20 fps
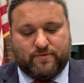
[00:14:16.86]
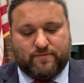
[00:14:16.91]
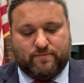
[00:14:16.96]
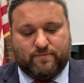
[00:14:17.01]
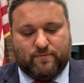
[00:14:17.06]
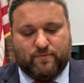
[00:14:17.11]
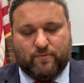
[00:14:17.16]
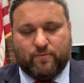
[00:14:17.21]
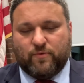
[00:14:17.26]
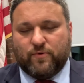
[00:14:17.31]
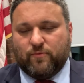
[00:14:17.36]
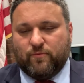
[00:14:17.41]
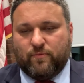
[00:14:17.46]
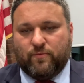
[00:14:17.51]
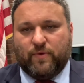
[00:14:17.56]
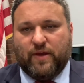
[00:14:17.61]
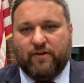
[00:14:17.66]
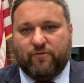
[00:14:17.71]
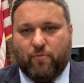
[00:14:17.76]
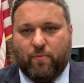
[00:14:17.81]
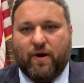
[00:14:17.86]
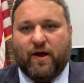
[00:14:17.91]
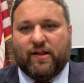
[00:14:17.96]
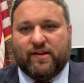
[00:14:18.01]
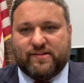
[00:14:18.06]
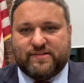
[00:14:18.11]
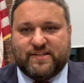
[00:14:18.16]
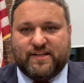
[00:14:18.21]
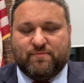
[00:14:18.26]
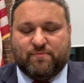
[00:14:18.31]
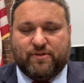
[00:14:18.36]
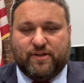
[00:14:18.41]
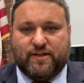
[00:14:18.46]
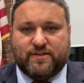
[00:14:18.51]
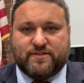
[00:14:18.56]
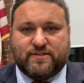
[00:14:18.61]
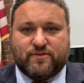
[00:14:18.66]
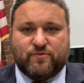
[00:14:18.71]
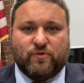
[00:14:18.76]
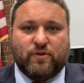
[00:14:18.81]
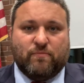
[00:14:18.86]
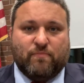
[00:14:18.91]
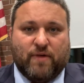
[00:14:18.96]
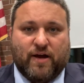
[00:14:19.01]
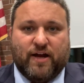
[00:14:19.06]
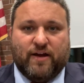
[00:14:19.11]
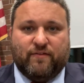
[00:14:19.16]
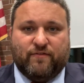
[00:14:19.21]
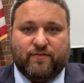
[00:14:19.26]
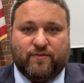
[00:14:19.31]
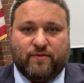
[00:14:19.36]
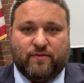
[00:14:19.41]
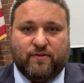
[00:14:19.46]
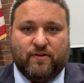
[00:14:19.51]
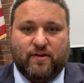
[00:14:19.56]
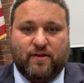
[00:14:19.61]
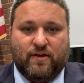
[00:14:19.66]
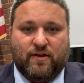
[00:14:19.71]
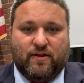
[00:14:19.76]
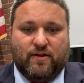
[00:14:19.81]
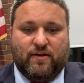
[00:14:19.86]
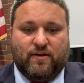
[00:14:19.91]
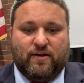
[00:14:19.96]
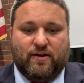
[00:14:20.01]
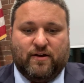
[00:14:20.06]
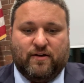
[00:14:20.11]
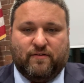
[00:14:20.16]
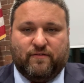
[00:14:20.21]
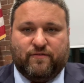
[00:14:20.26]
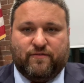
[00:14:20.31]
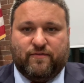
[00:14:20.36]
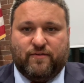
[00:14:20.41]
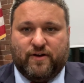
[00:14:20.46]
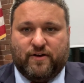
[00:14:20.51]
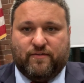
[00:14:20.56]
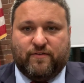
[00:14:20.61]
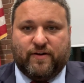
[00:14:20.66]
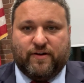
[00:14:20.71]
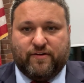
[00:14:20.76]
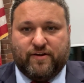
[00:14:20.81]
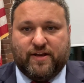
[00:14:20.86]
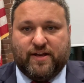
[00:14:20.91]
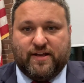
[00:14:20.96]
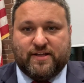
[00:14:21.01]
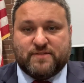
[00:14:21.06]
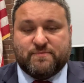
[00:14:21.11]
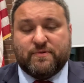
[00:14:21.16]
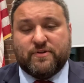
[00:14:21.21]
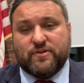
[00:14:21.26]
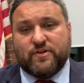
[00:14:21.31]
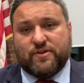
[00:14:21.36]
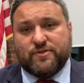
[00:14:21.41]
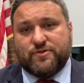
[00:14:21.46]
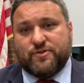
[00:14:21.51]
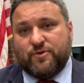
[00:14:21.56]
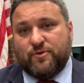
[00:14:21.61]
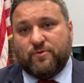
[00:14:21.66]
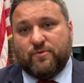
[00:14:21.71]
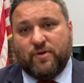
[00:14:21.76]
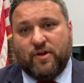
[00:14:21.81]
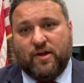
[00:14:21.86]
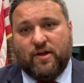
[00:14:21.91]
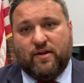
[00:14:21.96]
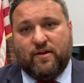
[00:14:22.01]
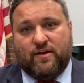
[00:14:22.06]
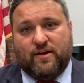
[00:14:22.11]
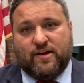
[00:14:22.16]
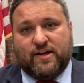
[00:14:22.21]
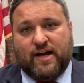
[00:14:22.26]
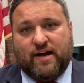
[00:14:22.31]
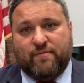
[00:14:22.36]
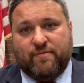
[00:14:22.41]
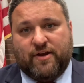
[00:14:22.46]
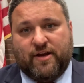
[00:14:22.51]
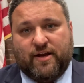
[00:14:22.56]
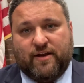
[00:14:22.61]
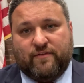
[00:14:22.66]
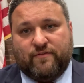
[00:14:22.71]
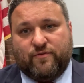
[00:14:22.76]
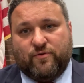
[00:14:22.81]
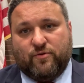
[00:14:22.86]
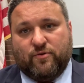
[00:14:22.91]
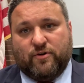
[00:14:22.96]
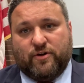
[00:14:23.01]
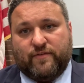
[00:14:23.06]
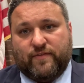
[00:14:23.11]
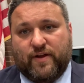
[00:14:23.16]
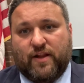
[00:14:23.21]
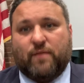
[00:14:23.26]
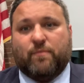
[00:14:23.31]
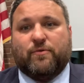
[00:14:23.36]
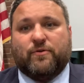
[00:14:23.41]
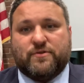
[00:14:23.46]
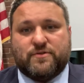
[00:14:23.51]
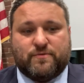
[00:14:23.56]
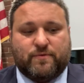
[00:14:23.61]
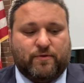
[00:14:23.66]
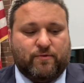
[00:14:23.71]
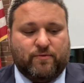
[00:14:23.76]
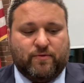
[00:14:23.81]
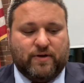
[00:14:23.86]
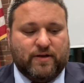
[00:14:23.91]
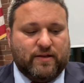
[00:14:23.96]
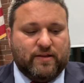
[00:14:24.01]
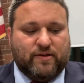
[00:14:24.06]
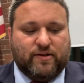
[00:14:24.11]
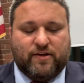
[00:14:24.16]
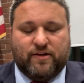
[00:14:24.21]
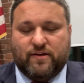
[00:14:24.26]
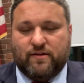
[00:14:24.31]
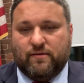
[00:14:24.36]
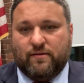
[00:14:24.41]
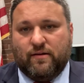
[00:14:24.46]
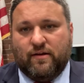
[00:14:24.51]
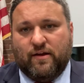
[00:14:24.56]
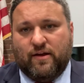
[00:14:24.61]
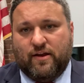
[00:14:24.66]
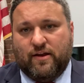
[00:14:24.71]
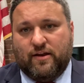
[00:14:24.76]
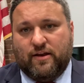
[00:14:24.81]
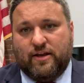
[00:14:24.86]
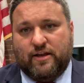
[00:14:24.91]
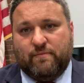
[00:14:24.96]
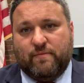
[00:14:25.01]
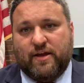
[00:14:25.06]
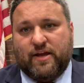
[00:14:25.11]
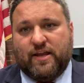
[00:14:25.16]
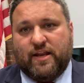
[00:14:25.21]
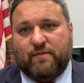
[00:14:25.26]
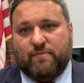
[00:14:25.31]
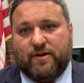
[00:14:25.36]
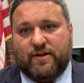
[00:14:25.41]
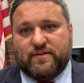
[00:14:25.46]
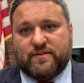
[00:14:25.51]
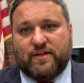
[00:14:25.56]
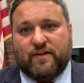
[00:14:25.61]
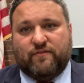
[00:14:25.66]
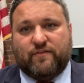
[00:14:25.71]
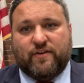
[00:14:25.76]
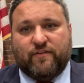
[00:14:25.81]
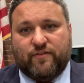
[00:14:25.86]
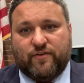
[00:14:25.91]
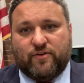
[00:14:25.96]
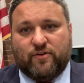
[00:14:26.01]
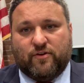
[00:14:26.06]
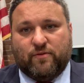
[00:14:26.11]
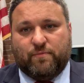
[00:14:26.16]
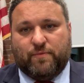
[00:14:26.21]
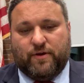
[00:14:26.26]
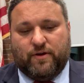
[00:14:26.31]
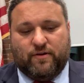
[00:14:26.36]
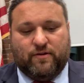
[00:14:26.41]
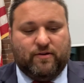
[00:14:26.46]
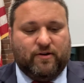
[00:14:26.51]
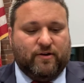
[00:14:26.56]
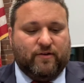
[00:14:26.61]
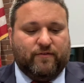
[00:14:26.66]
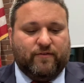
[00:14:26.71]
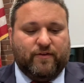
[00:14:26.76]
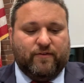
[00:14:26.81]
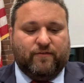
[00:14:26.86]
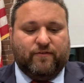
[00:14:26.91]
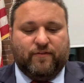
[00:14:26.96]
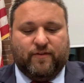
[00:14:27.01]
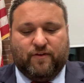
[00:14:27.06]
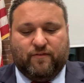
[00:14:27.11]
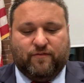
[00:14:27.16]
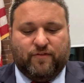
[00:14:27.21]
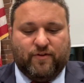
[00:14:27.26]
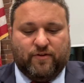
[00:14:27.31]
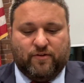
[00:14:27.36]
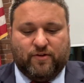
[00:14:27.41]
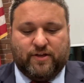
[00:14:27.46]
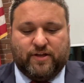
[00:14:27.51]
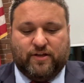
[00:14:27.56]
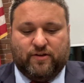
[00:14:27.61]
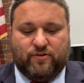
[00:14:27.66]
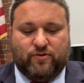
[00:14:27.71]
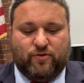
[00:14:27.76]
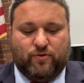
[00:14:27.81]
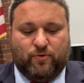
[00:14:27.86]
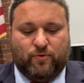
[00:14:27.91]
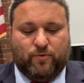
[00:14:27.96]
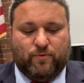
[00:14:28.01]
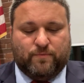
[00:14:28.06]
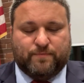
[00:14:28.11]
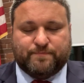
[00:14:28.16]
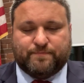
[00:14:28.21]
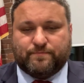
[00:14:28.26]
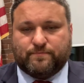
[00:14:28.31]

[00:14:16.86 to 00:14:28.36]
we have a policy in place that's really mindful of our needs, but it's also accommodating for developers. We're not looking to make anybody's life difficult, but if they're looking to